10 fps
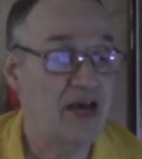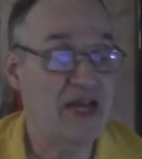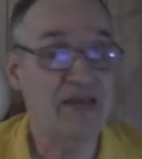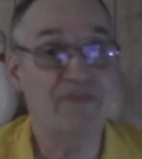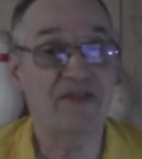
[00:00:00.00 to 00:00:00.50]

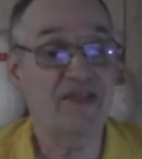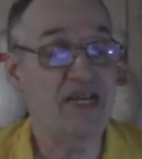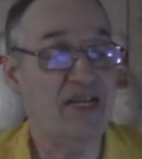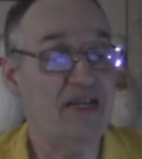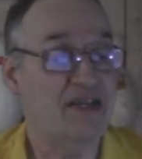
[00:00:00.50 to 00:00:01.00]
Ali
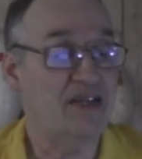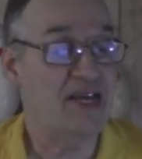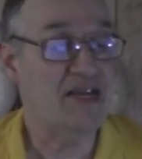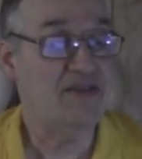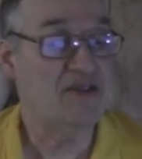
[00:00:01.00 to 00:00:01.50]
Piscini,
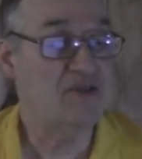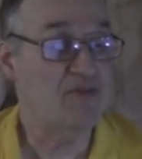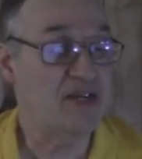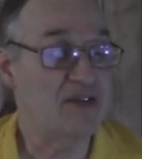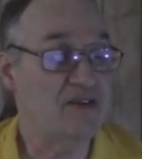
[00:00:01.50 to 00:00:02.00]
last year's
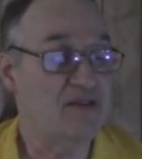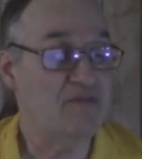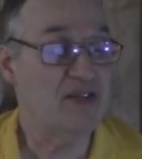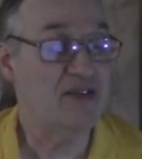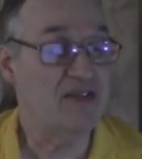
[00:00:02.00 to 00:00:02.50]
winner,
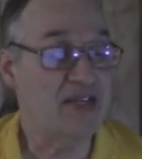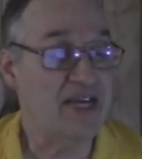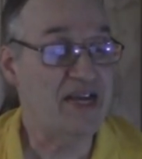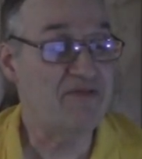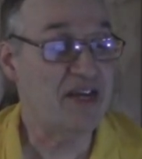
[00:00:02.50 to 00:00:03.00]
went on to
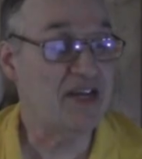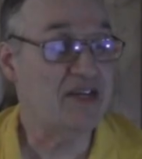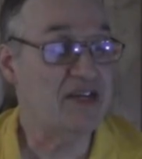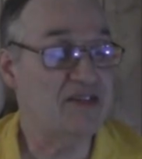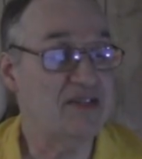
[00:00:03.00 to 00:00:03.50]
gain
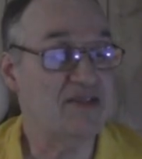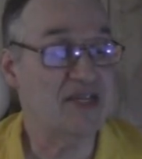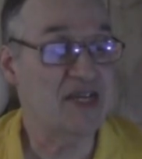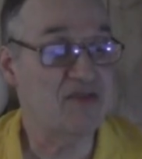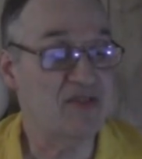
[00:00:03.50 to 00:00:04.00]
recognition as
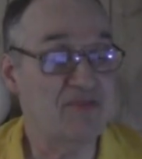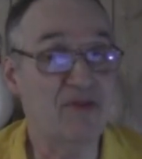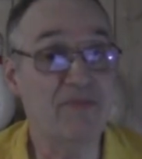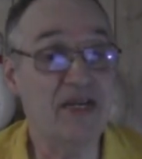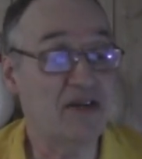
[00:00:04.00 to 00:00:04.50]
the country's
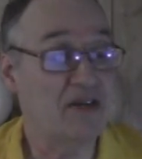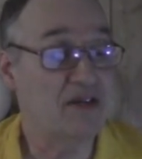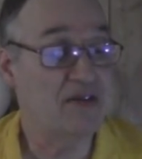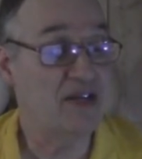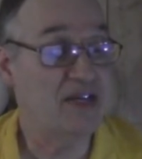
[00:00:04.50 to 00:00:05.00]
premier
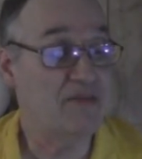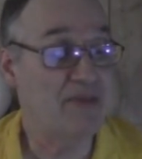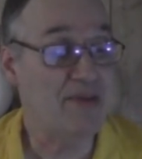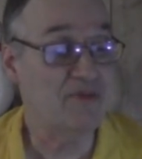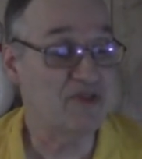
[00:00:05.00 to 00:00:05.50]

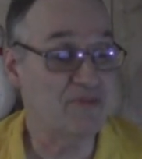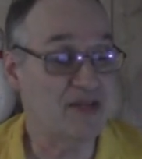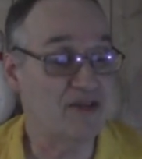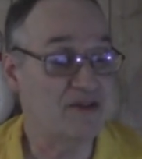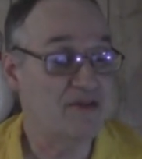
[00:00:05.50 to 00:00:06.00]
maple
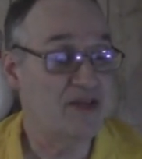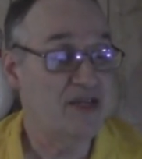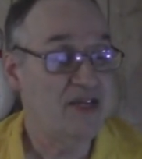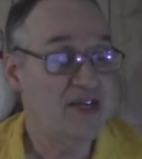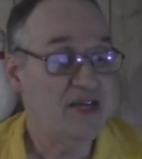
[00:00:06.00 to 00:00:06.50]
spiller.
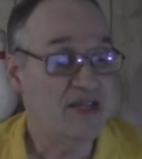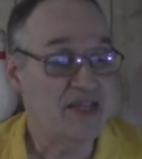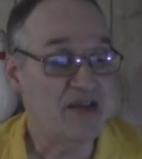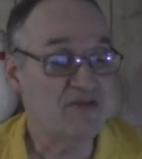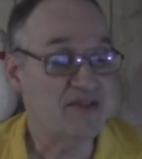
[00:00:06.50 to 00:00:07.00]

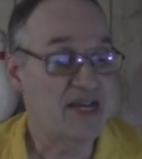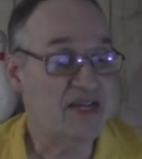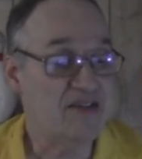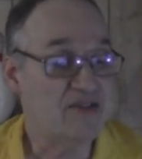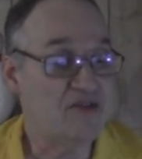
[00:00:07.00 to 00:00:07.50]
The
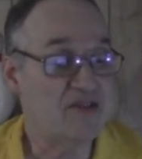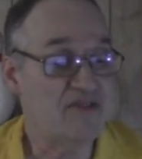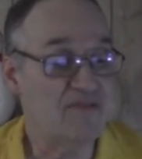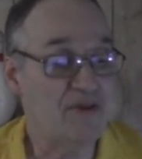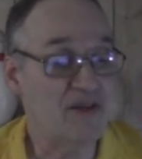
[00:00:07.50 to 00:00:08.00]
outstanding
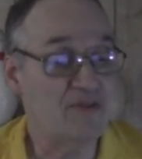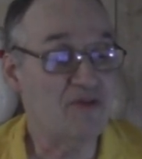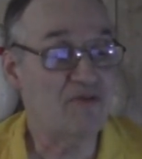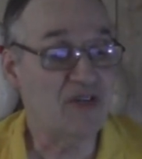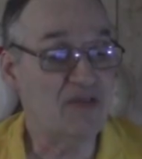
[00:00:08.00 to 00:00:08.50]
shooters of
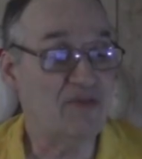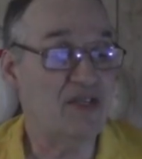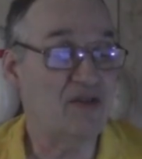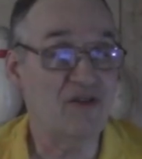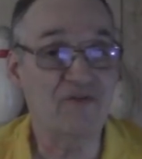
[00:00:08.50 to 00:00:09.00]
Baltimore,
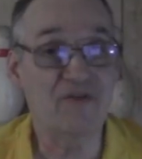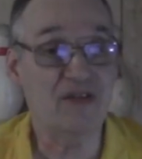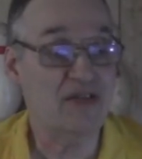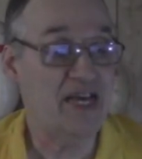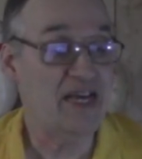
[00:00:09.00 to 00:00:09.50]
Richmond, Norfolk,